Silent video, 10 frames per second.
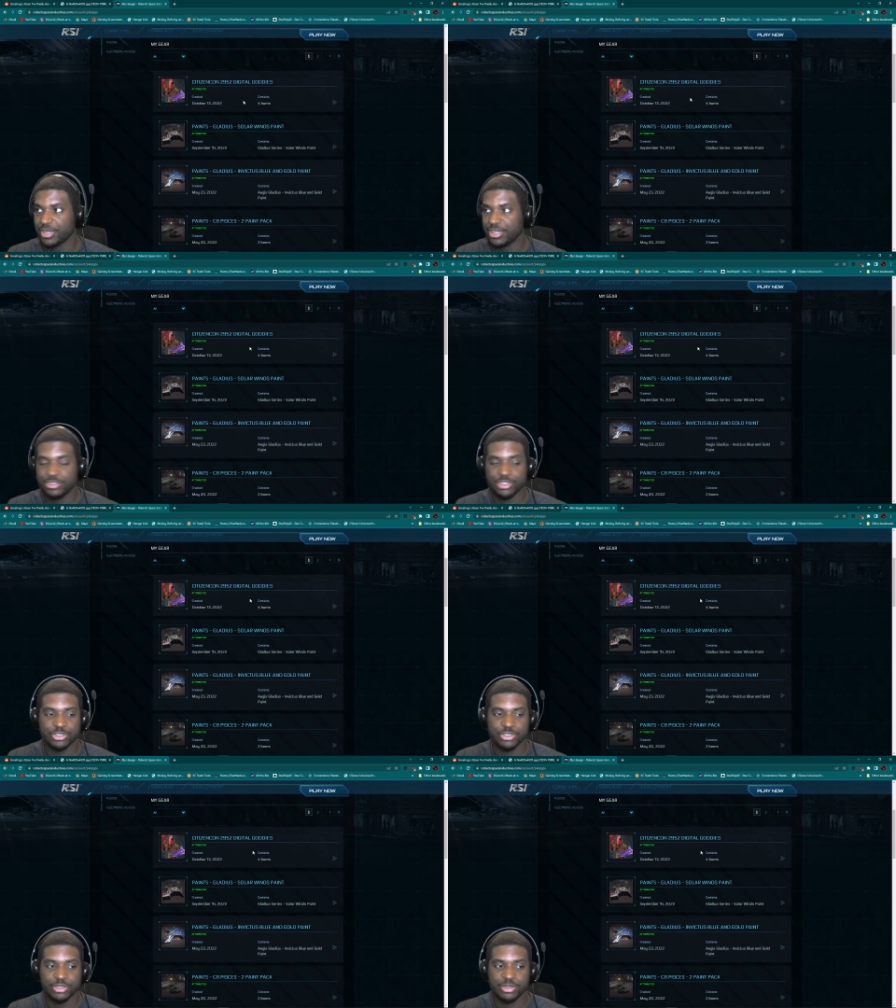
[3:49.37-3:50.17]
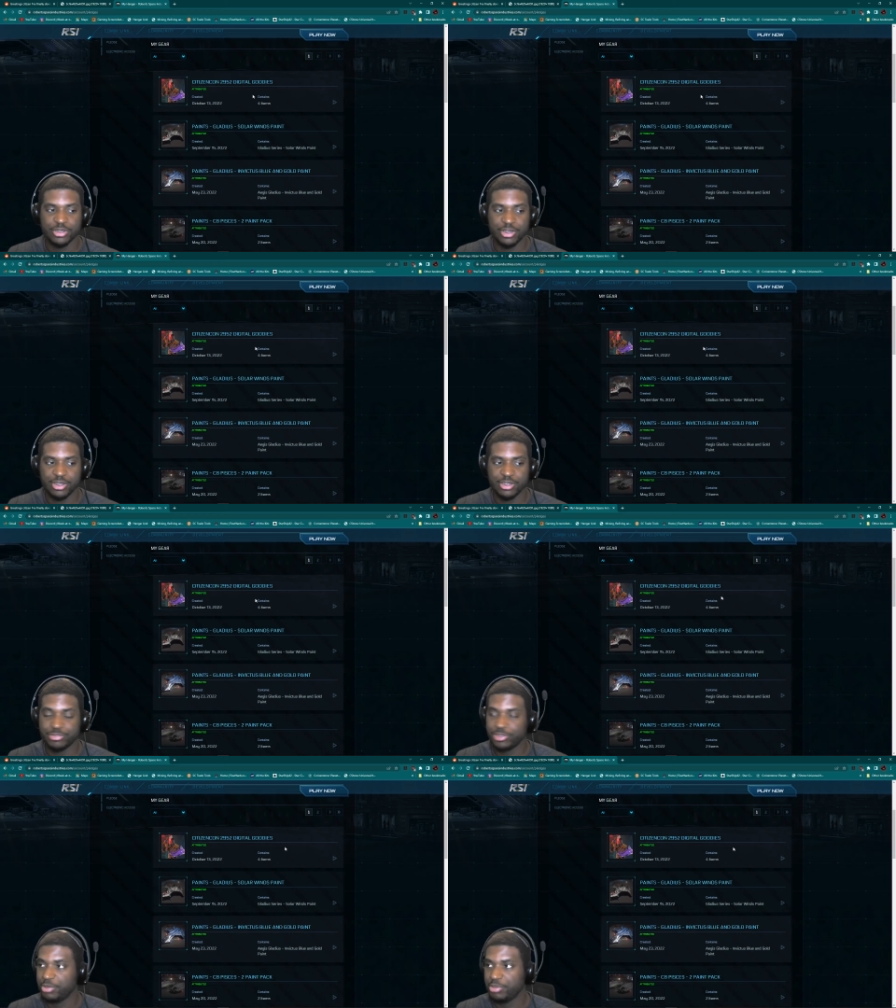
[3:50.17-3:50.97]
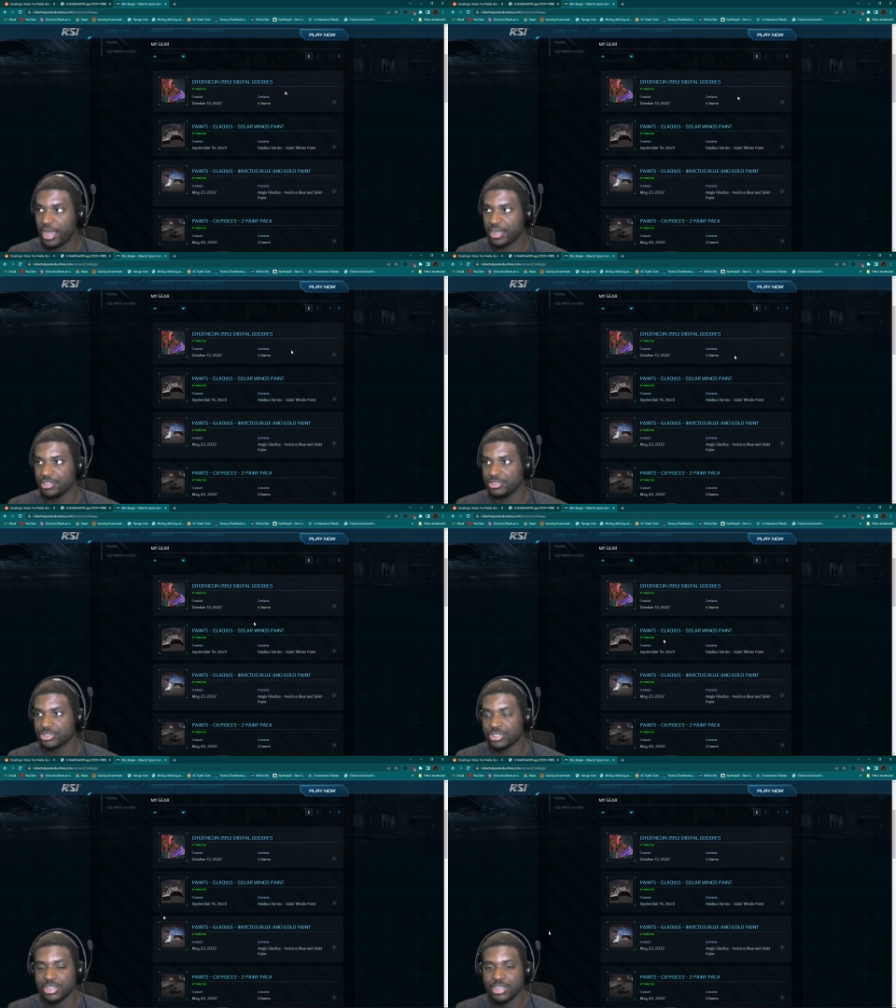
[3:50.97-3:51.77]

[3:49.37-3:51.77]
digital flair package.